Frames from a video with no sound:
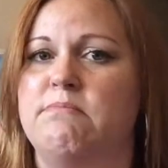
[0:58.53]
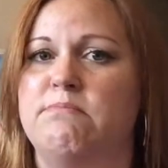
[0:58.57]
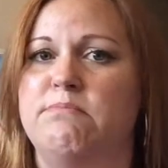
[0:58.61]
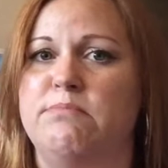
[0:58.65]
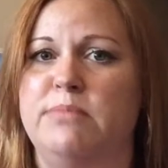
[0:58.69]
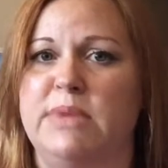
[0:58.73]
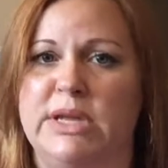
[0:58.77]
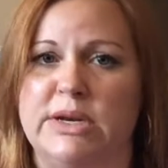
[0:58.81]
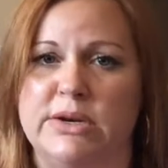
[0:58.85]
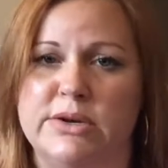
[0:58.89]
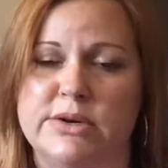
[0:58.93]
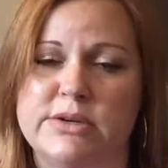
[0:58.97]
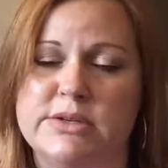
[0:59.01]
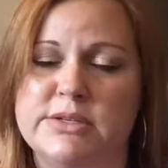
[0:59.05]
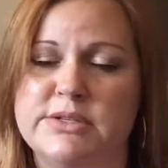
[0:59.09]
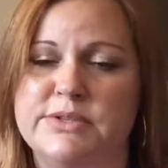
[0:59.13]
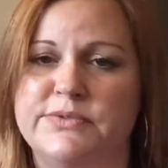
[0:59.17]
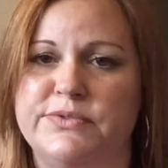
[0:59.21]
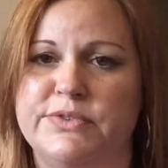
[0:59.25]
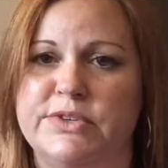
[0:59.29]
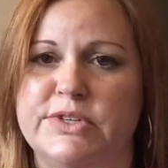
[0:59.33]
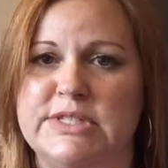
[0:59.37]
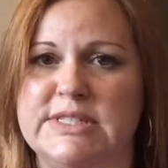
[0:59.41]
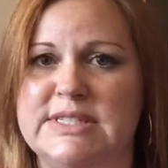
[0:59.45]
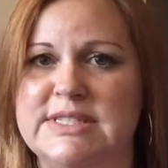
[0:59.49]
meters
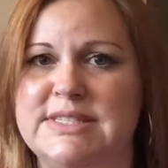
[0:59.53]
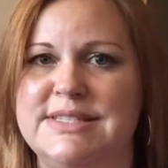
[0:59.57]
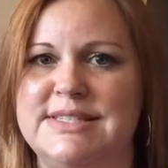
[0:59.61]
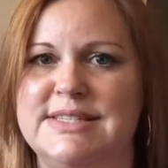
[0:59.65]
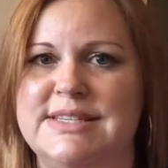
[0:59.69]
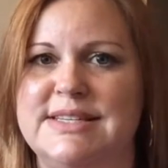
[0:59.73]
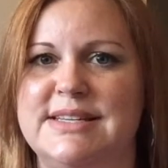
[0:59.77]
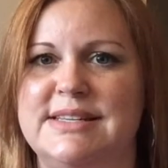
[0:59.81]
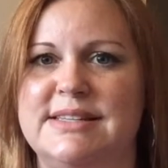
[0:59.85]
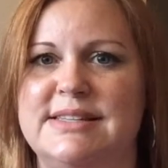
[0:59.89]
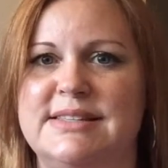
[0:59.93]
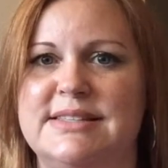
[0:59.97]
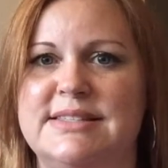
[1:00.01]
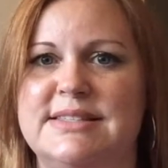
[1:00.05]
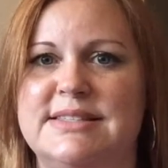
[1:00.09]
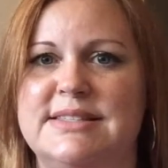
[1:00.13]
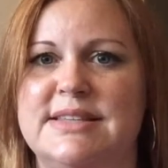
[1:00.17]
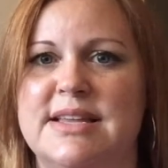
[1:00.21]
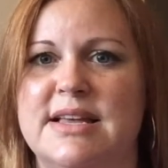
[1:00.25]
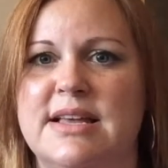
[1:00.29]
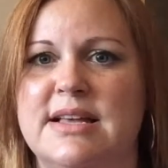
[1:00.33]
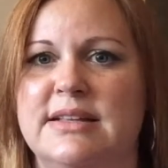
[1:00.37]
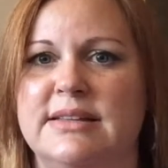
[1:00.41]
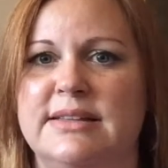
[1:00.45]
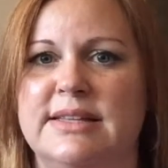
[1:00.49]
for
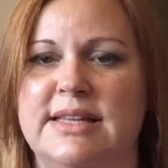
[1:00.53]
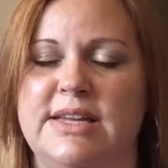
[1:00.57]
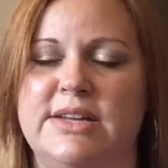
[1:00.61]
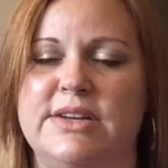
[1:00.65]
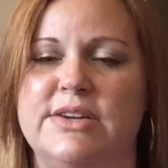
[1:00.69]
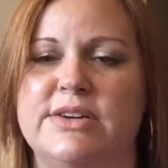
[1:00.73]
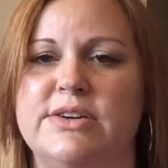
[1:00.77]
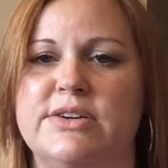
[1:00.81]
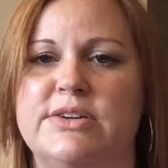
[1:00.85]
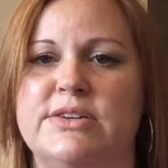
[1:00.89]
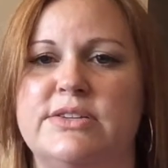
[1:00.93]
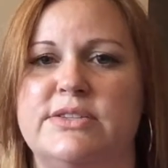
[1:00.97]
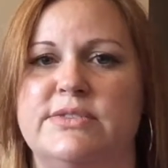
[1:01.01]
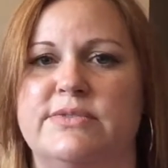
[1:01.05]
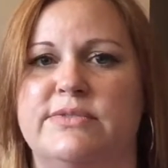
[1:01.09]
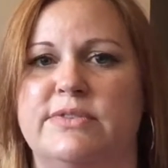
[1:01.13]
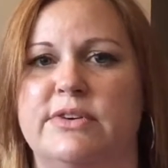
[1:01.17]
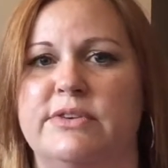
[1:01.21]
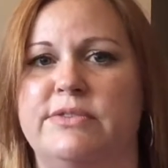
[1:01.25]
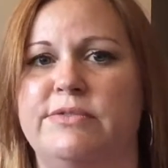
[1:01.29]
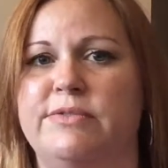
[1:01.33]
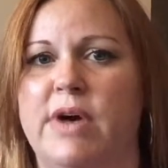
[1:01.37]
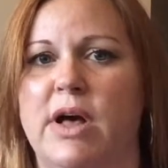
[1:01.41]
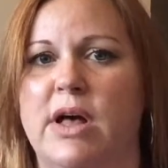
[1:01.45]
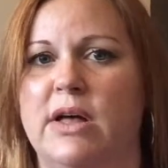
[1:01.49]
distance, liters
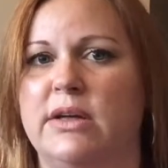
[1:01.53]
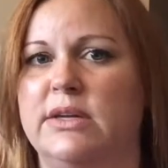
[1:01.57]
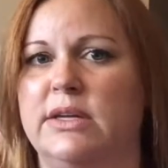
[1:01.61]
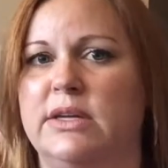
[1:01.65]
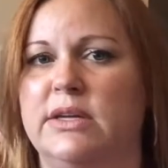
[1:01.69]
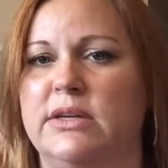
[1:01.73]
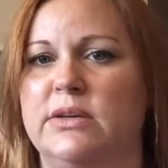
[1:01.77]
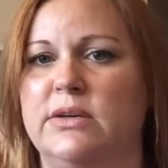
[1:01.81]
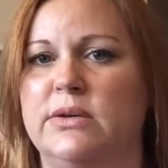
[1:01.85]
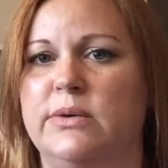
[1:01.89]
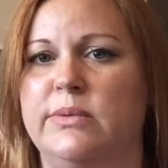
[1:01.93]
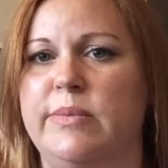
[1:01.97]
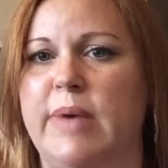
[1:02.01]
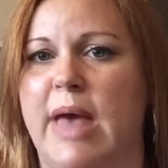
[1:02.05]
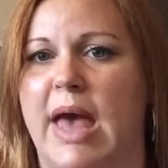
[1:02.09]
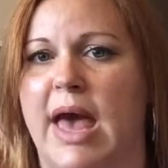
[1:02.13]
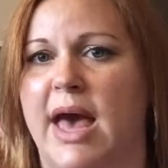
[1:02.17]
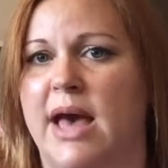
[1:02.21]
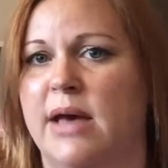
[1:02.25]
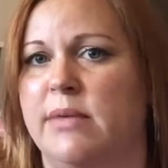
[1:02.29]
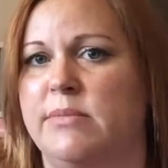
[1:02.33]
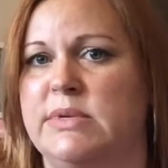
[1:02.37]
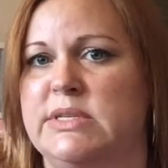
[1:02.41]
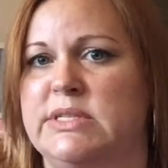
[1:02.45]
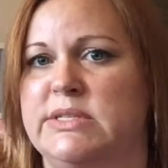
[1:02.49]
for volume,
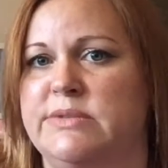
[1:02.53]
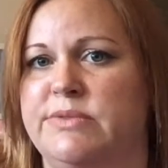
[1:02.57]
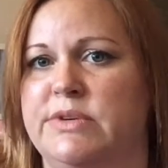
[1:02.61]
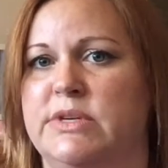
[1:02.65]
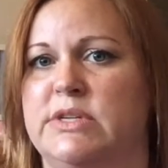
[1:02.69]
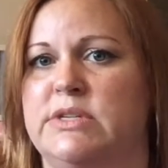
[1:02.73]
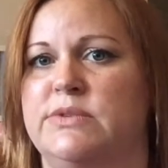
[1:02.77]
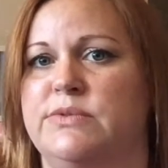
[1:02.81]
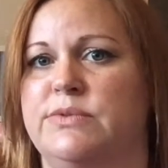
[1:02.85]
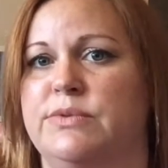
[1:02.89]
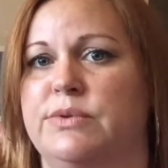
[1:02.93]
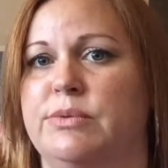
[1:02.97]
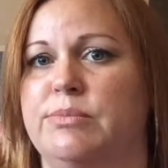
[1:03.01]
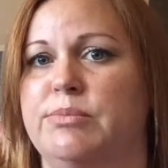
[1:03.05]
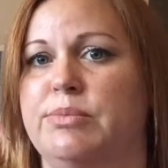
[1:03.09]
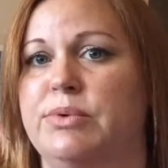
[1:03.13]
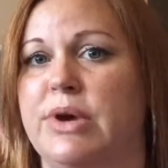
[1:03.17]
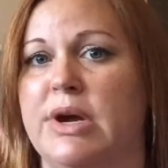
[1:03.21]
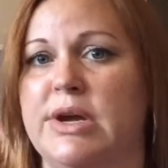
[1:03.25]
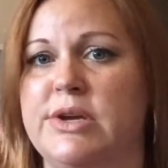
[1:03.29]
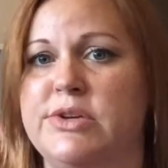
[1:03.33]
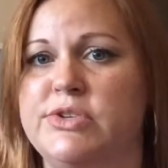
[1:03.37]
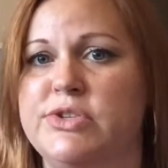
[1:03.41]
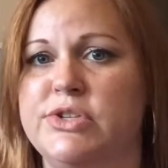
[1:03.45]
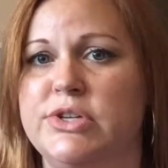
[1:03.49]
atmospheres for
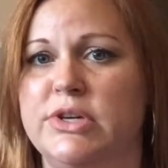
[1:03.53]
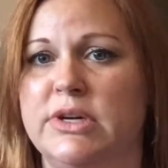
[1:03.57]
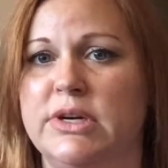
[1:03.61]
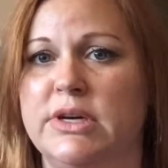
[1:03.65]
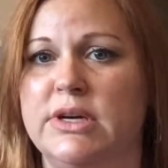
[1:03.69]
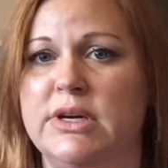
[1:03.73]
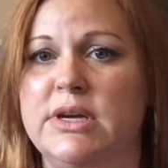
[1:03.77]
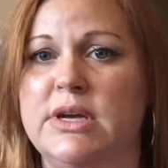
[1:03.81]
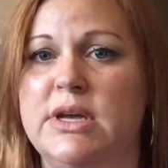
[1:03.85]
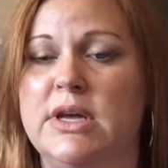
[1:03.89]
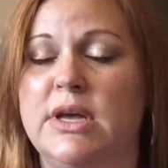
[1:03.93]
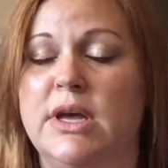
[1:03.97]
pressure,